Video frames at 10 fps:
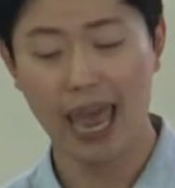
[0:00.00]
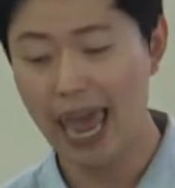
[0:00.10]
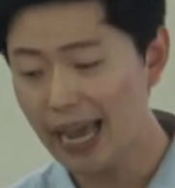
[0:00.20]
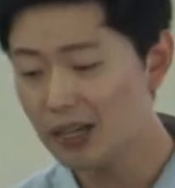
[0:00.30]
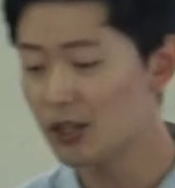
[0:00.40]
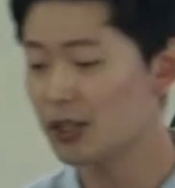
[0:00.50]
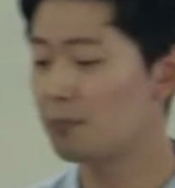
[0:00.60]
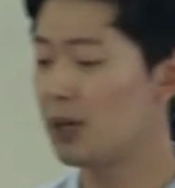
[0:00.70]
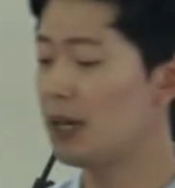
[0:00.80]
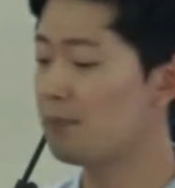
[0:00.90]

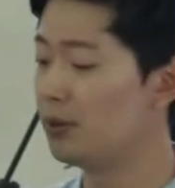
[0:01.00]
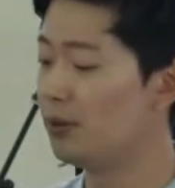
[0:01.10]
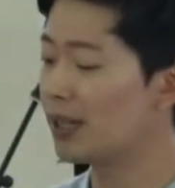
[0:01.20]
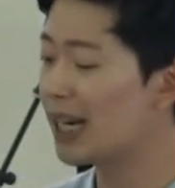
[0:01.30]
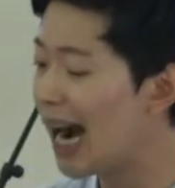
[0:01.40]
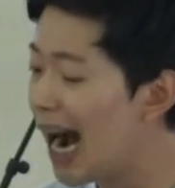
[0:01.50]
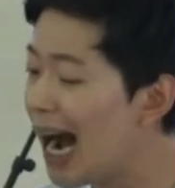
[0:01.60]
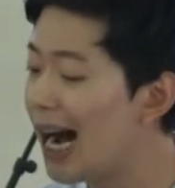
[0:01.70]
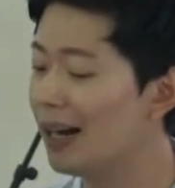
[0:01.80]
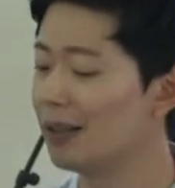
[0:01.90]
anxious people
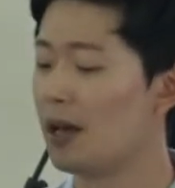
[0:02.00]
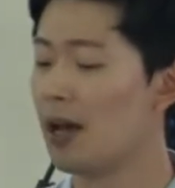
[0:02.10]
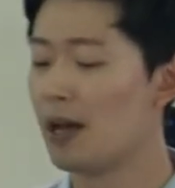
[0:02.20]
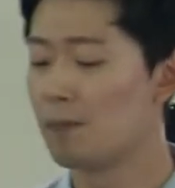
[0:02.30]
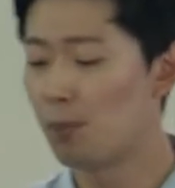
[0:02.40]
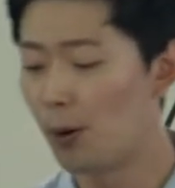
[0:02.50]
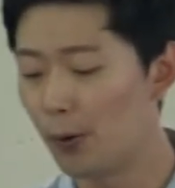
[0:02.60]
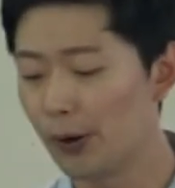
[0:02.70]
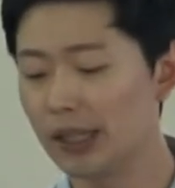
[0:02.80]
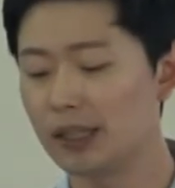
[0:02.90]
can't
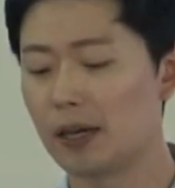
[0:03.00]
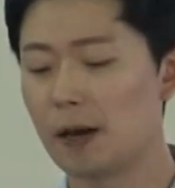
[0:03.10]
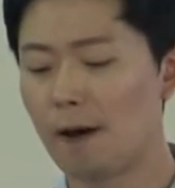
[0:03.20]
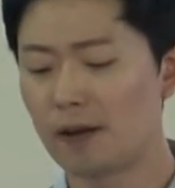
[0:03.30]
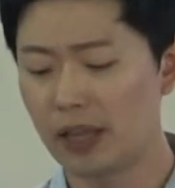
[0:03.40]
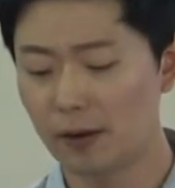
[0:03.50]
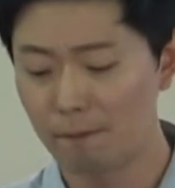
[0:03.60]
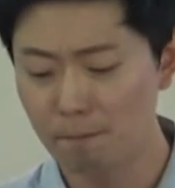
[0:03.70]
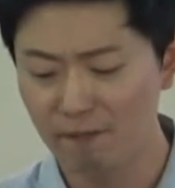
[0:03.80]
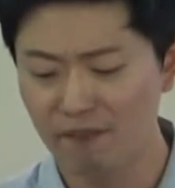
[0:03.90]
point their
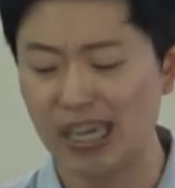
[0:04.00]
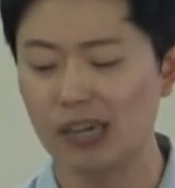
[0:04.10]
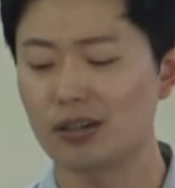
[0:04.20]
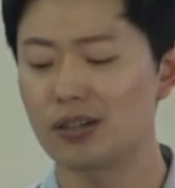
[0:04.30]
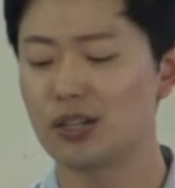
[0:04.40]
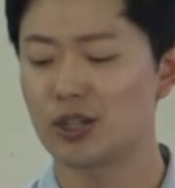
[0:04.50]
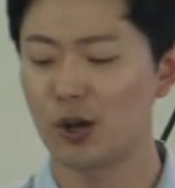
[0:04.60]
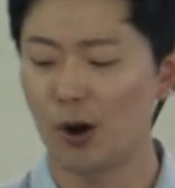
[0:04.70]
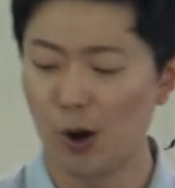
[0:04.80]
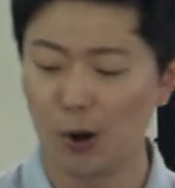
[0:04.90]

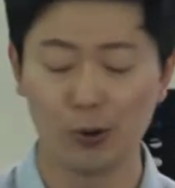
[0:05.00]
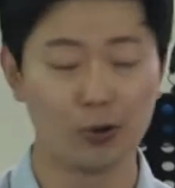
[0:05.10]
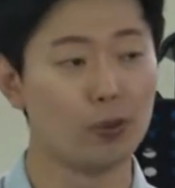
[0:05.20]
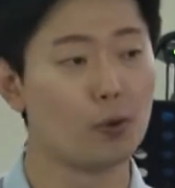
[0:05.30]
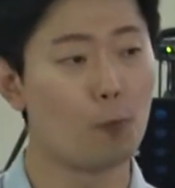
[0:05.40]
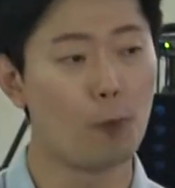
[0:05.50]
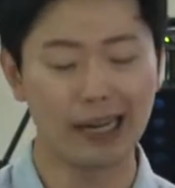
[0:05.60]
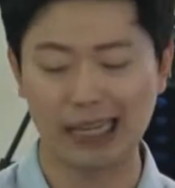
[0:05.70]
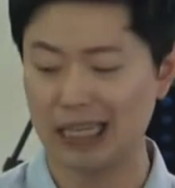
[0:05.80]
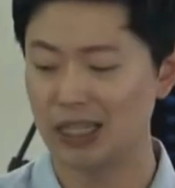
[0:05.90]
fingers on
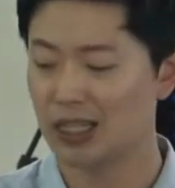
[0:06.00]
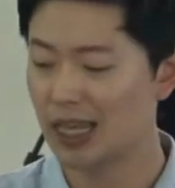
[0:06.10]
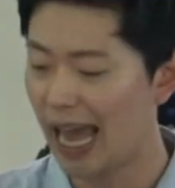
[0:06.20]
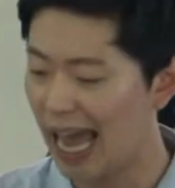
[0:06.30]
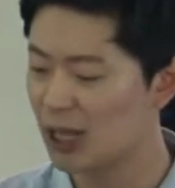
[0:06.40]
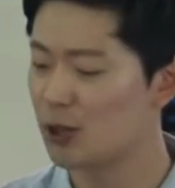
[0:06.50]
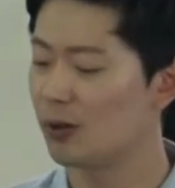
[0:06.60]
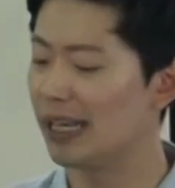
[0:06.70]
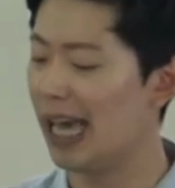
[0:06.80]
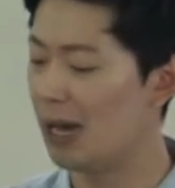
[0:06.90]
what is
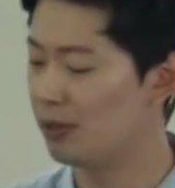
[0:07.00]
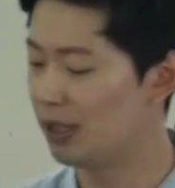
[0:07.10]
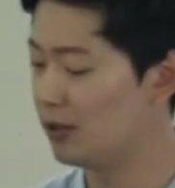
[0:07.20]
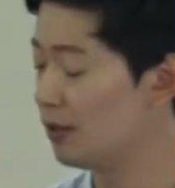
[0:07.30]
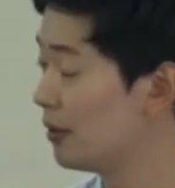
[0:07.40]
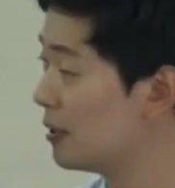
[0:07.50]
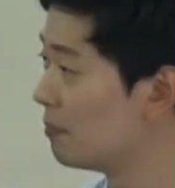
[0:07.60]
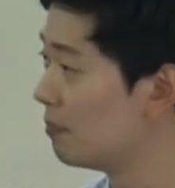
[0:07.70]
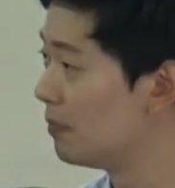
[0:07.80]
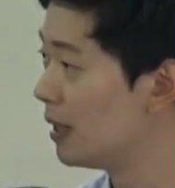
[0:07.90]
actually happening to
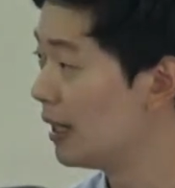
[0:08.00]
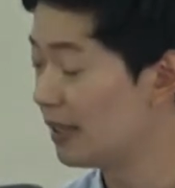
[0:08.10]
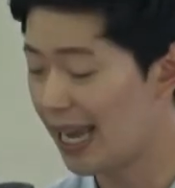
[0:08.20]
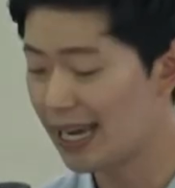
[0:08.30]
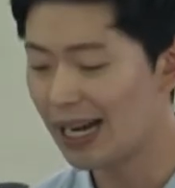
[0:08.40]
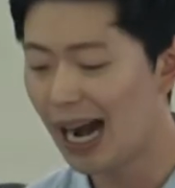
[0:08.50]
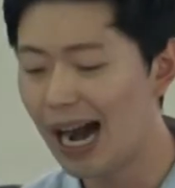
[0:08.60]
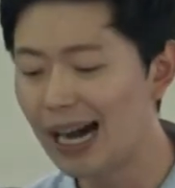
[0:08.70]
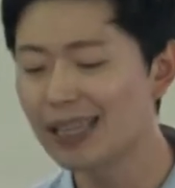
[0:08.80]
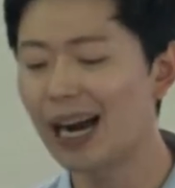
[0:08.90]
them. They
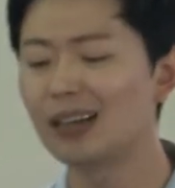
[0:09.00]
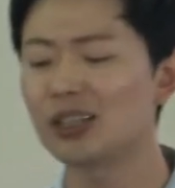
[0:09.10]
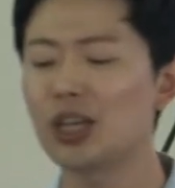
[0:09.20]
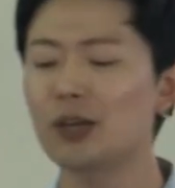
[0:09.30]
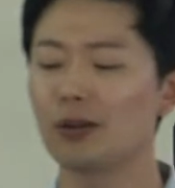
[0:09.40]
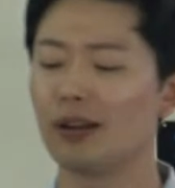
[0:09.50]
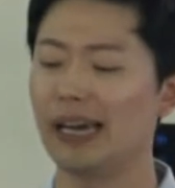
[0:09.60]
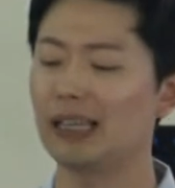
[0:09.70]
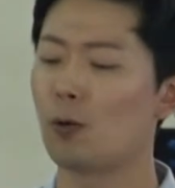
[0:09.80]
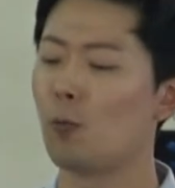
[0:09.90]
can't
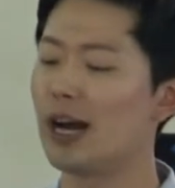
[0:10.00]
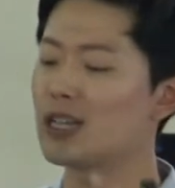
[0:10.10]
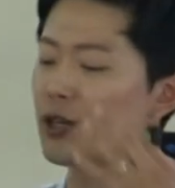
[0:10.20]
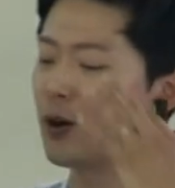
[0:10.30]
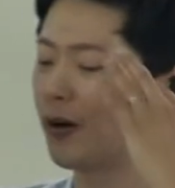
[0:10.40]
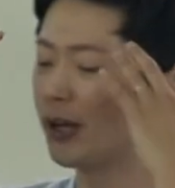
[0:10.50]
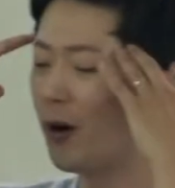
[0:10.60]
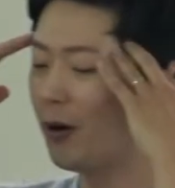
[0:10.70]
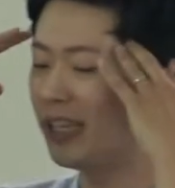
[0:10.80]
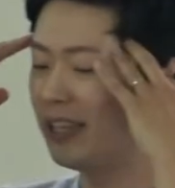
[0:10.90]
articulate what is going
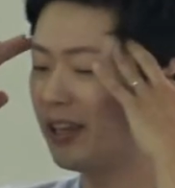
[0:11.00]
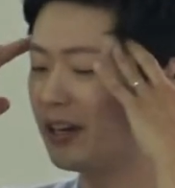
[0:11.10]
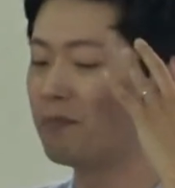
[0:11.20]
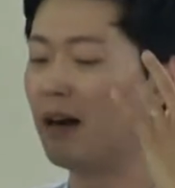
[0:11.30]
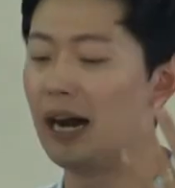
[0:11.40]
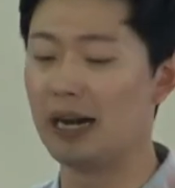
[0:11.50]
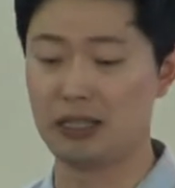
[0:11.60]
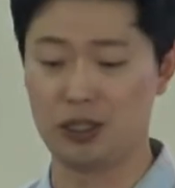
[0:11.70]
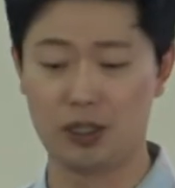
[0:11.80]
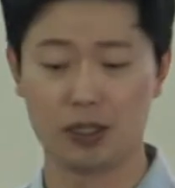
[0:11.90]
on in their
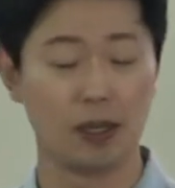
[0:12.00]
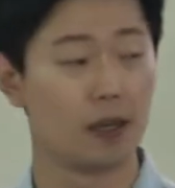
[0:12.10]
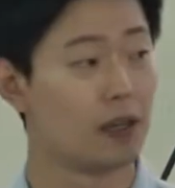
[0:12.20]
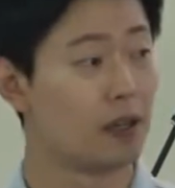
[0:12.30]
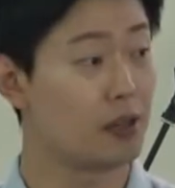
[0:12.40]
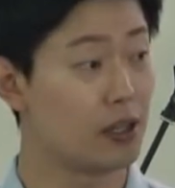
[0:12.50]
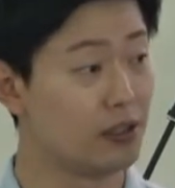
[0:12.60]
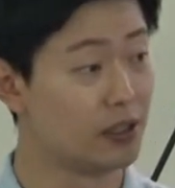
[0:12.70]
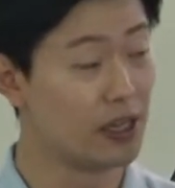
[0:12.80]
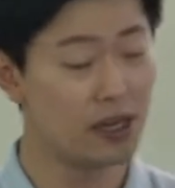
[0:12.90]
minds.
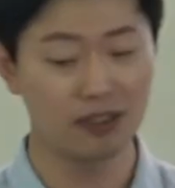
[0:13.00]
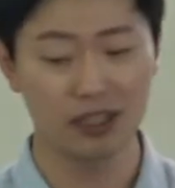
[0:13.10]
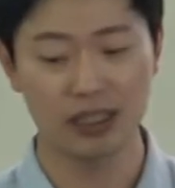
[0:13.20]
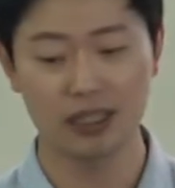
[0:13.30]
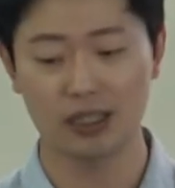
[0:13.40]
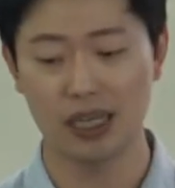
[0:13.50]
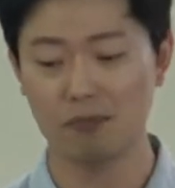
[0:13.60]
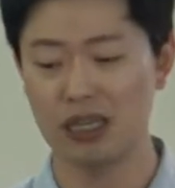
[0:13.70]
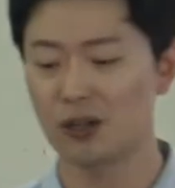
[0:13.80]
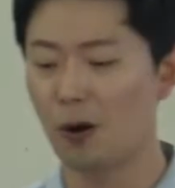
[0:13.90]
Their nervous
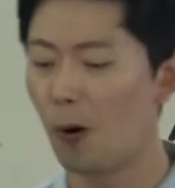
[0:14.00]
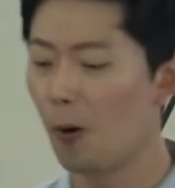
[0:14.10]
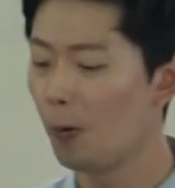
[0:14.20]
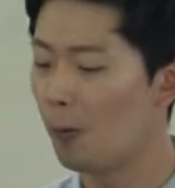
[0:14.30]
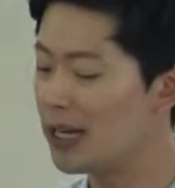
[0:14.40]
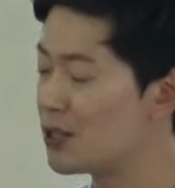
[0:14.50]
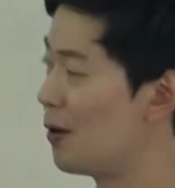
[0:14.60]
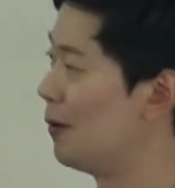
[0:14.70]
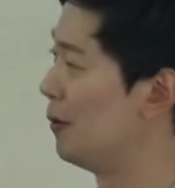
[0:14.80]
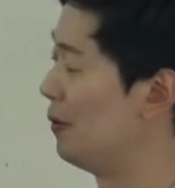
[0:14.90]
system is always
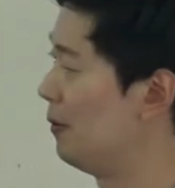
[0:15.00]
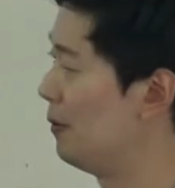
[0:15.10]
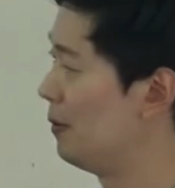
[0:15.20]
on.